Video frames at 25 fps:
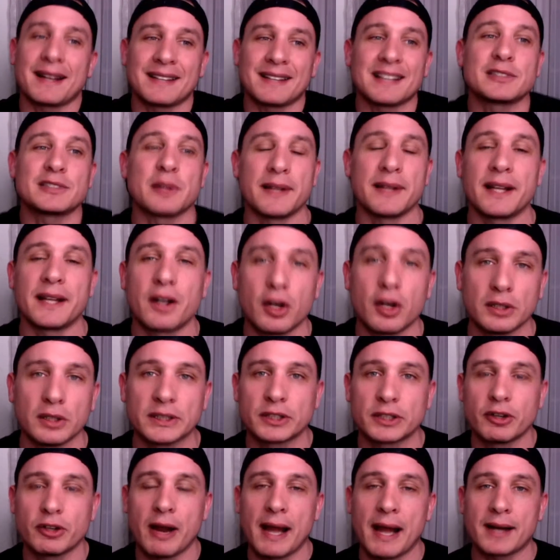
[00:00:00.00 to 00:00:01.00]
That's why they called
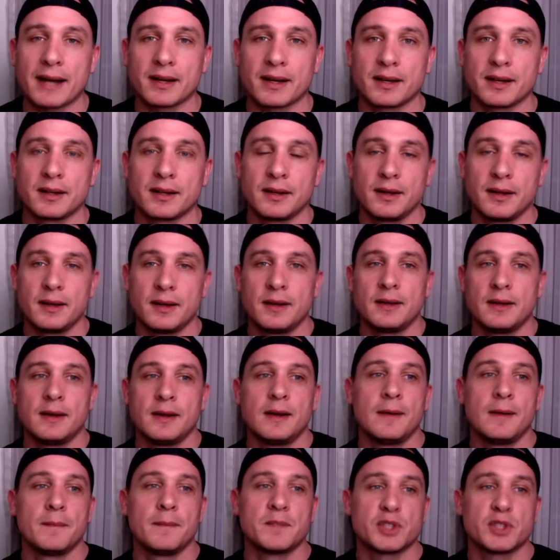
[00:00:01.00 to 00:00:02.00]
it crack.
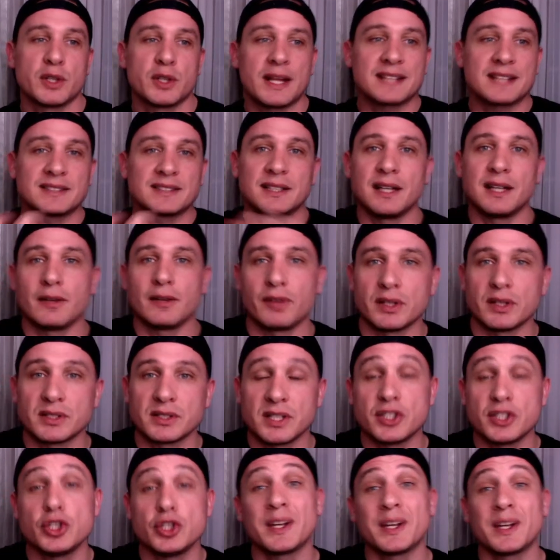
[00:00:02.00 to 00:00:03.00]
So that's the difference.
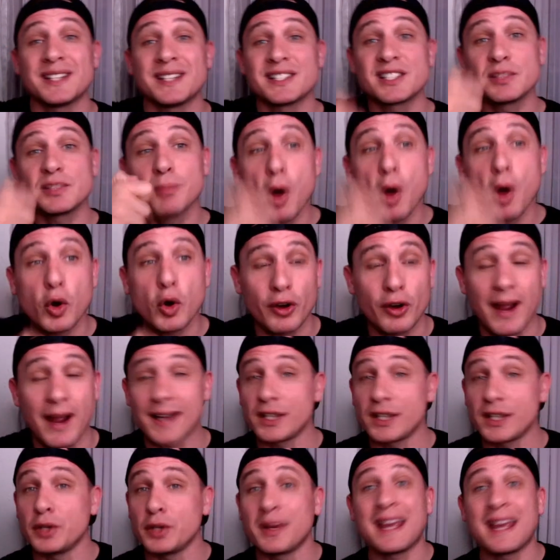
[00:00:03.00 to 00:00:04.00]
Is you can smoke
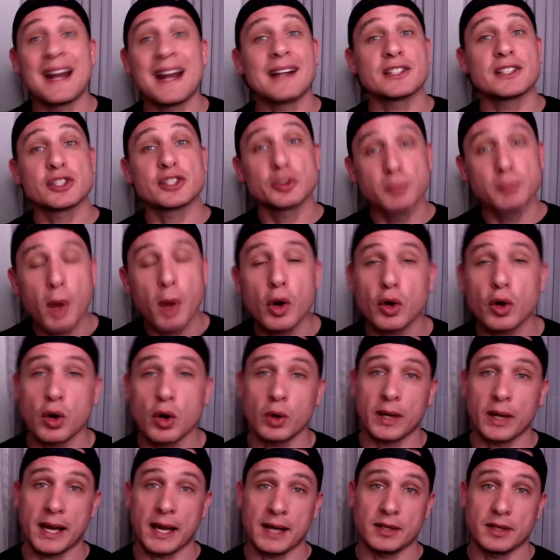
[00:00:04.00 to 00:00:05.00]
crack, you cannot smoke
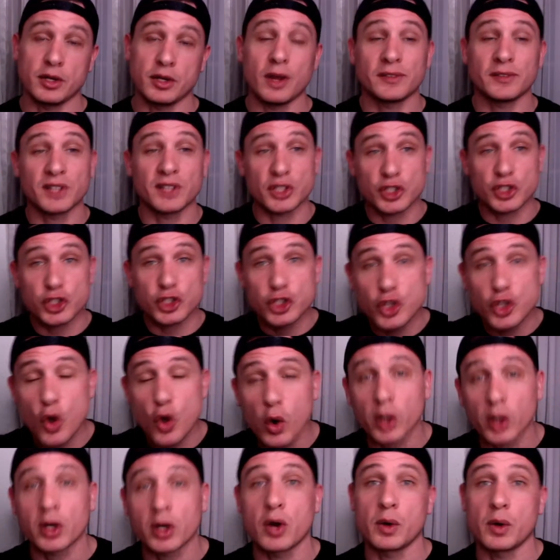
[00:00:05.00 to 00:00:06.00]
cocaine. You have to
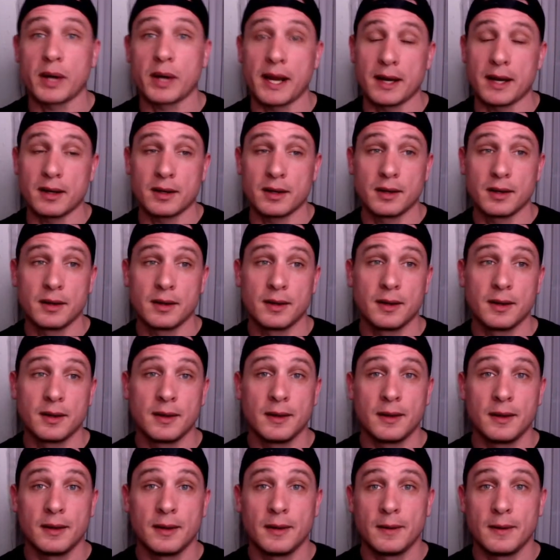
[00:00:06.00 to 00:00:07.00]
snort cocaine,
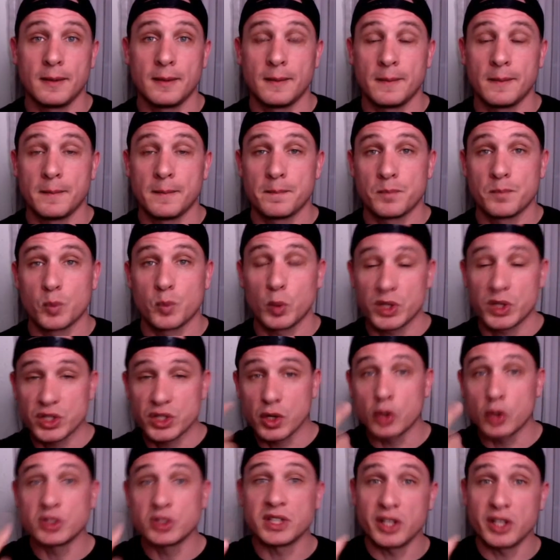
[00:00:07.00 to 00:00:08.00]
which
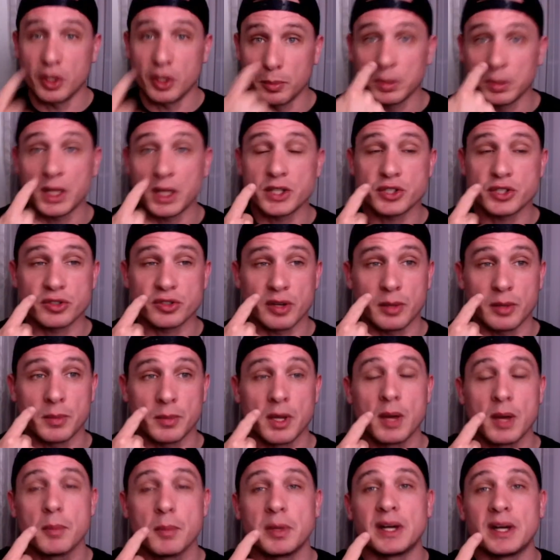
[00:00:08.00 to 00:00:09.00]
goes into your bloodstream,
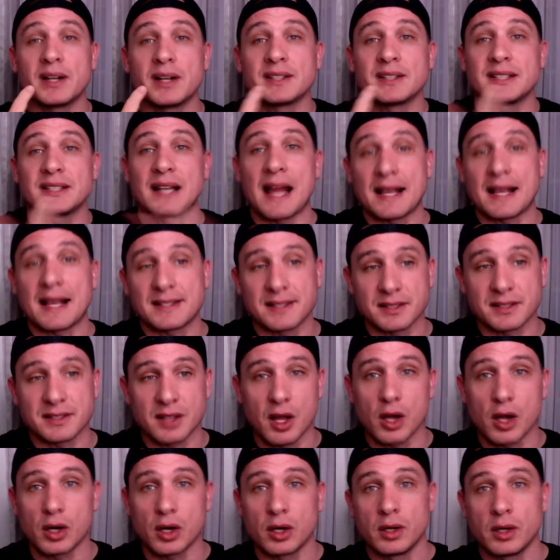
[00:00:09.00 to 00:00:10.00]
but it doesn't last as long.